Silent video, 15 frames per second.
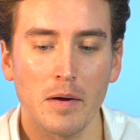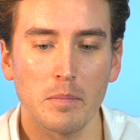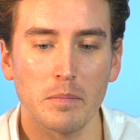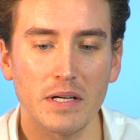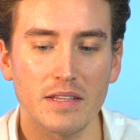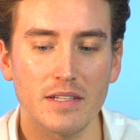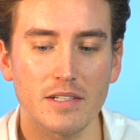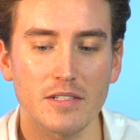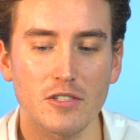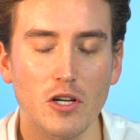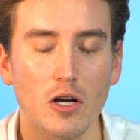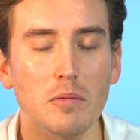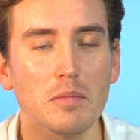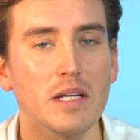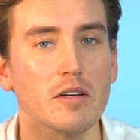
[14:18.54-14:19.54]
But there's
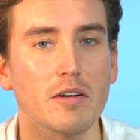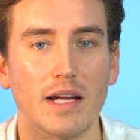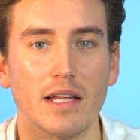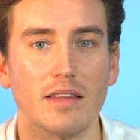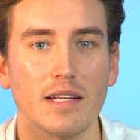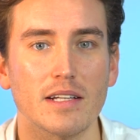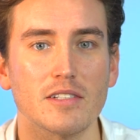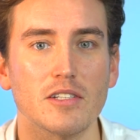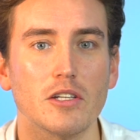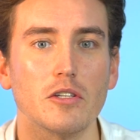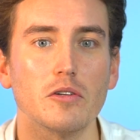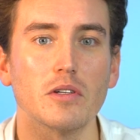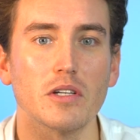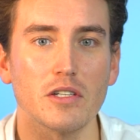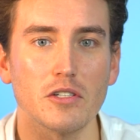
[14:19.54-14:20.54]
so many great things that
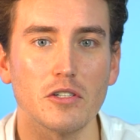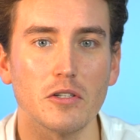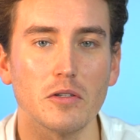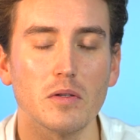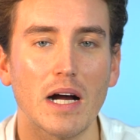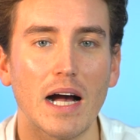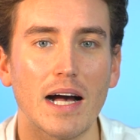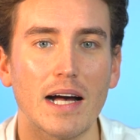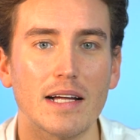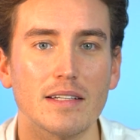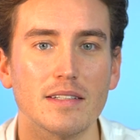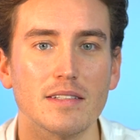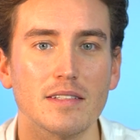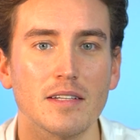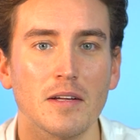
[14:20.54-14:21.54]
you can do.
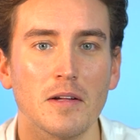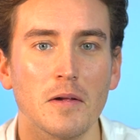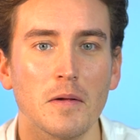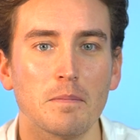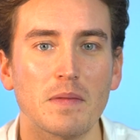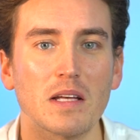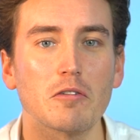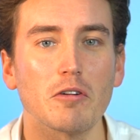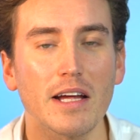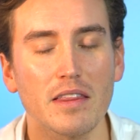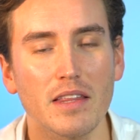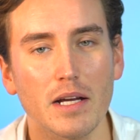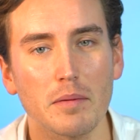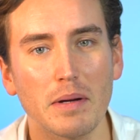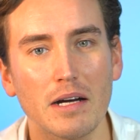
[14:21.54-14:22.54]
And the great
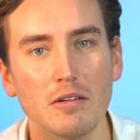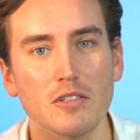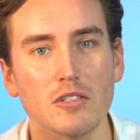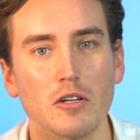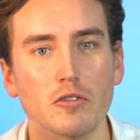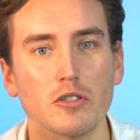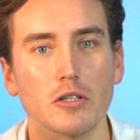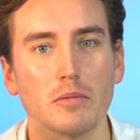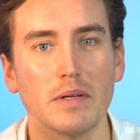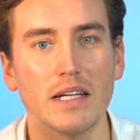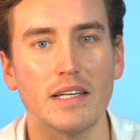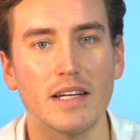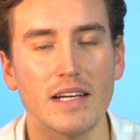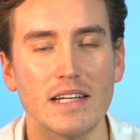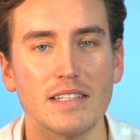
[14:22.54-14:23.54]
thing about social
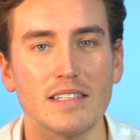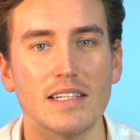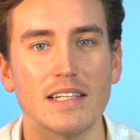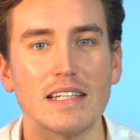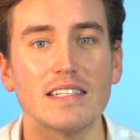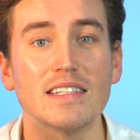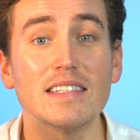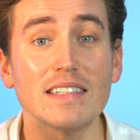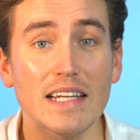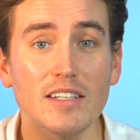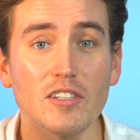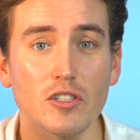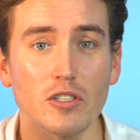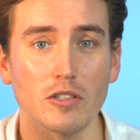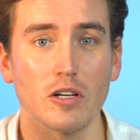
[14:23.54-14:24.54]
media is that it's
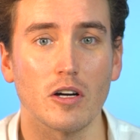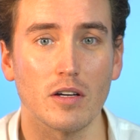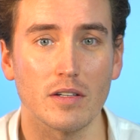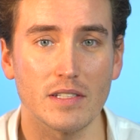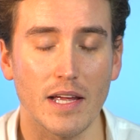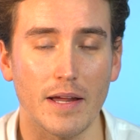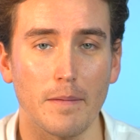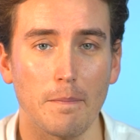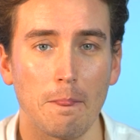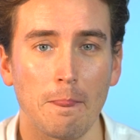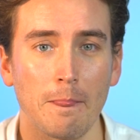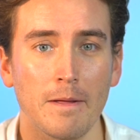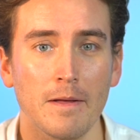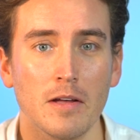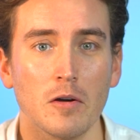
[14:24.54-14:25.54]
digital content,
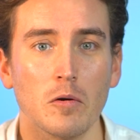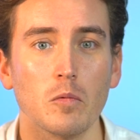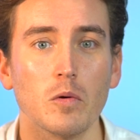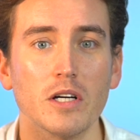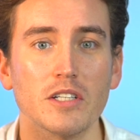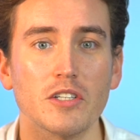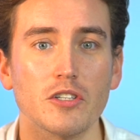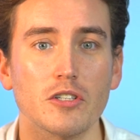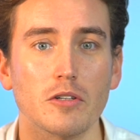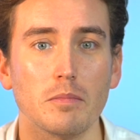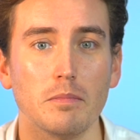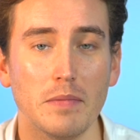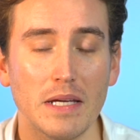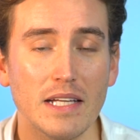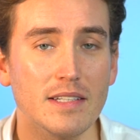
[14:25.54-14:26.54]
which
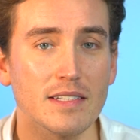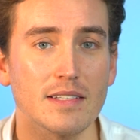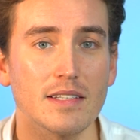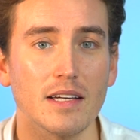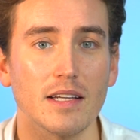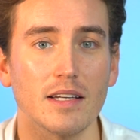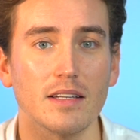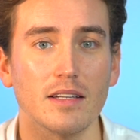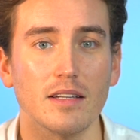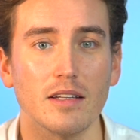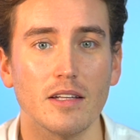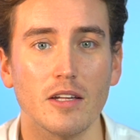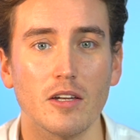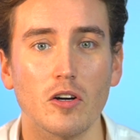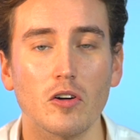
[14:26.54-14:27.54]
means that,
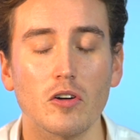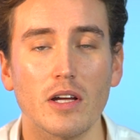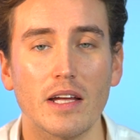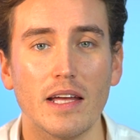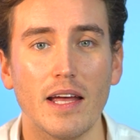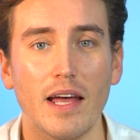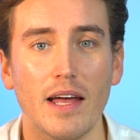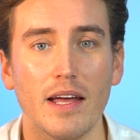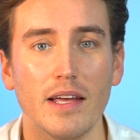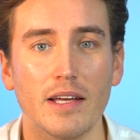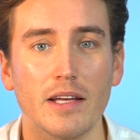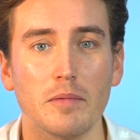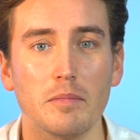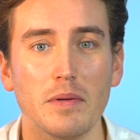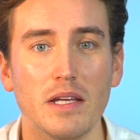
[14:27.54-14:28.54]

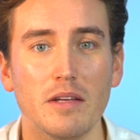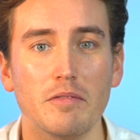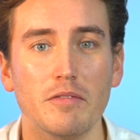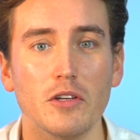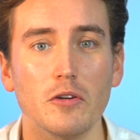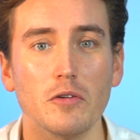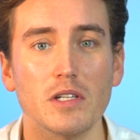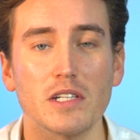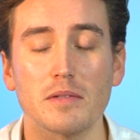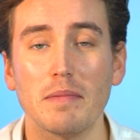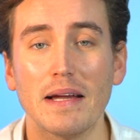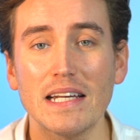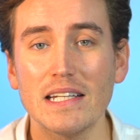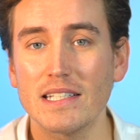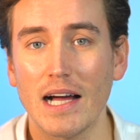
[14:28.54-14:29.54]
it can be viewed as
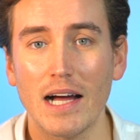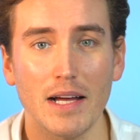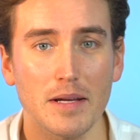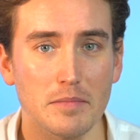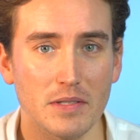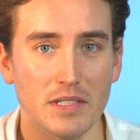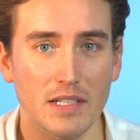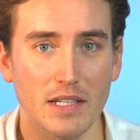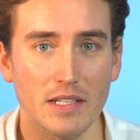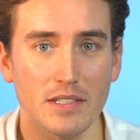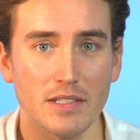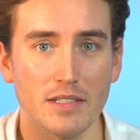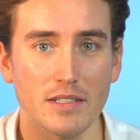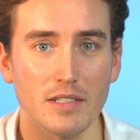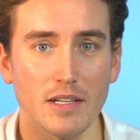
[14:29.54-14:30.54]
many times
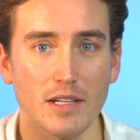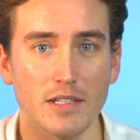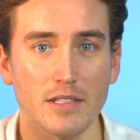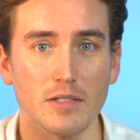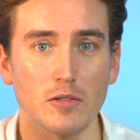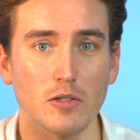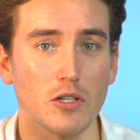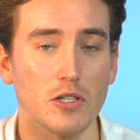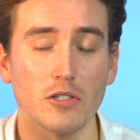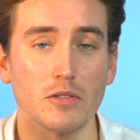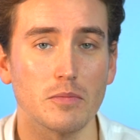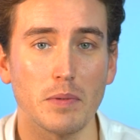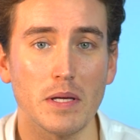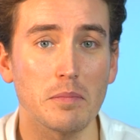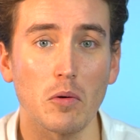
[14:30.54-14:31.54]

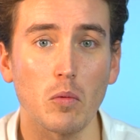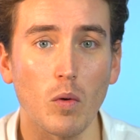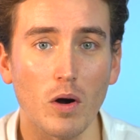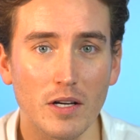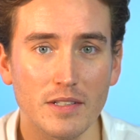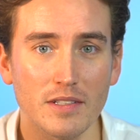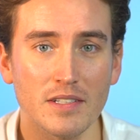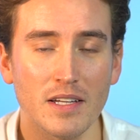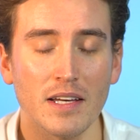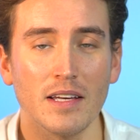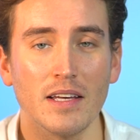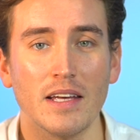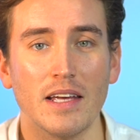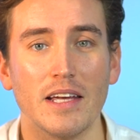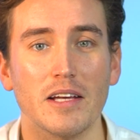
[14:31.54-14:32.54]
as people want.
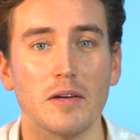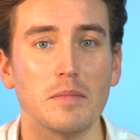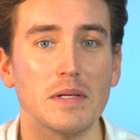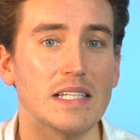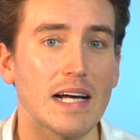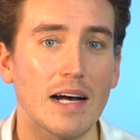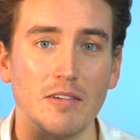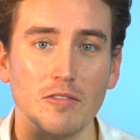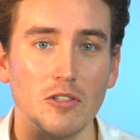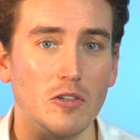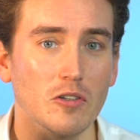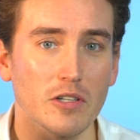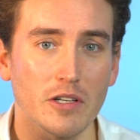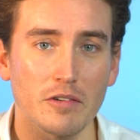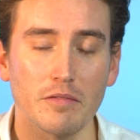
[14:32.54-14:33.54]
It can be
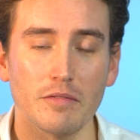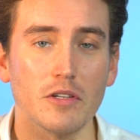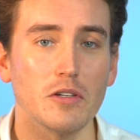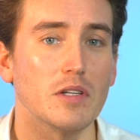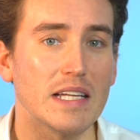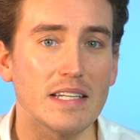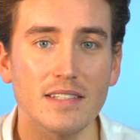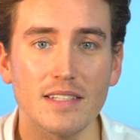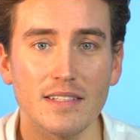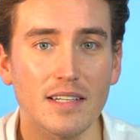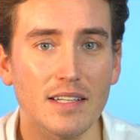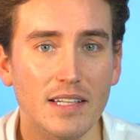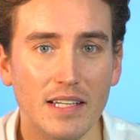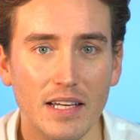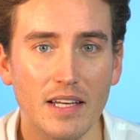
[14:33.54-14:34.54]
downloaded and viewed
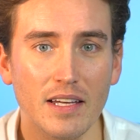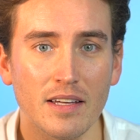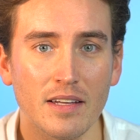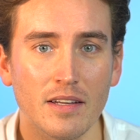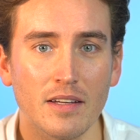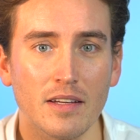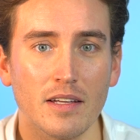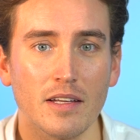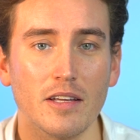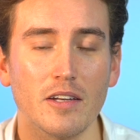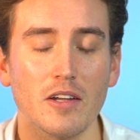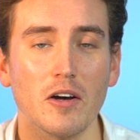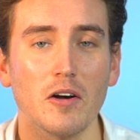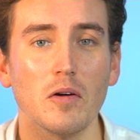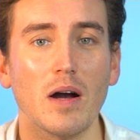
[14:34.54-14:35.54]
instantly,
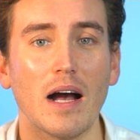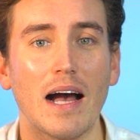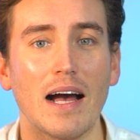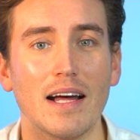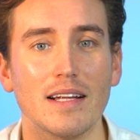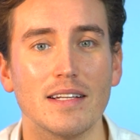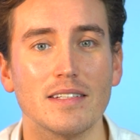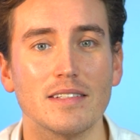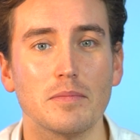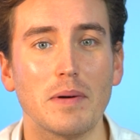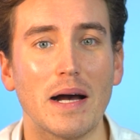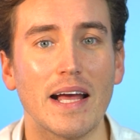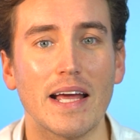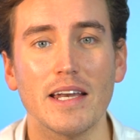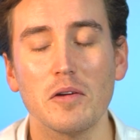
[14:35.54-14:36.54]
and
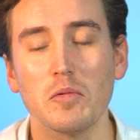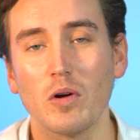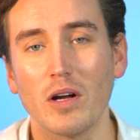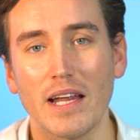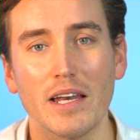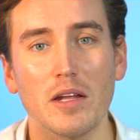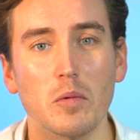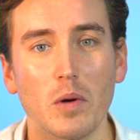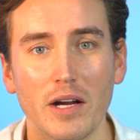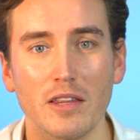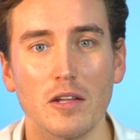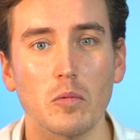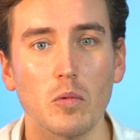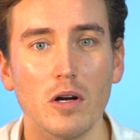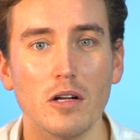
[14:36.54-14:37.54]
by anyone anywhere in
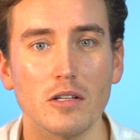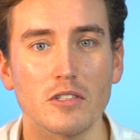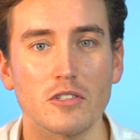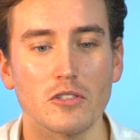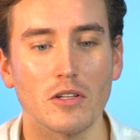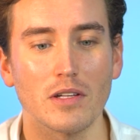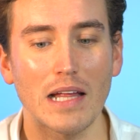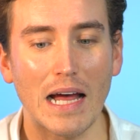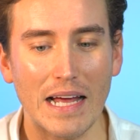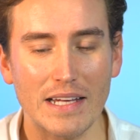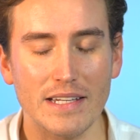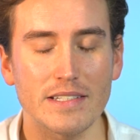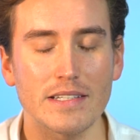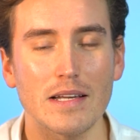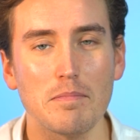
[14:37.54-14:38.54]
the world. So that
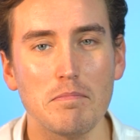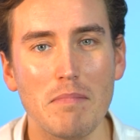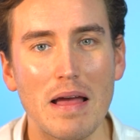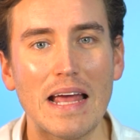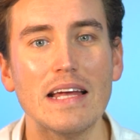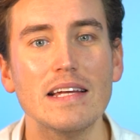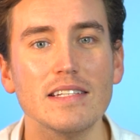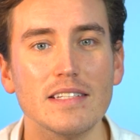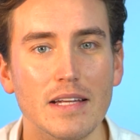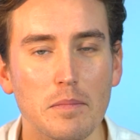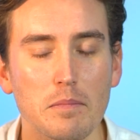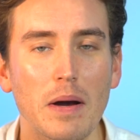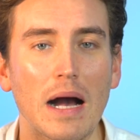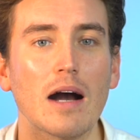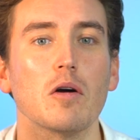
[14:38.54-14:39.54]
is an
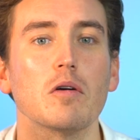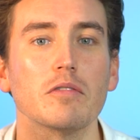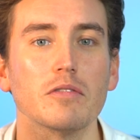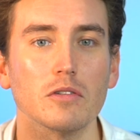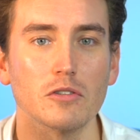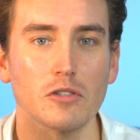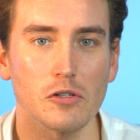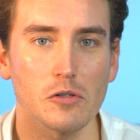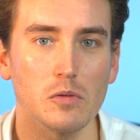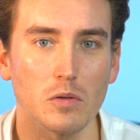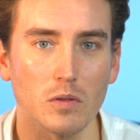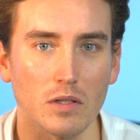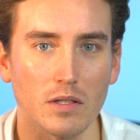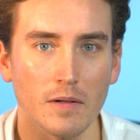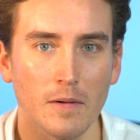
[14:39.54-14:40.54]
amazing, powerful
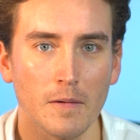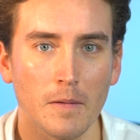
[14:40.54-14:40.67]
tool.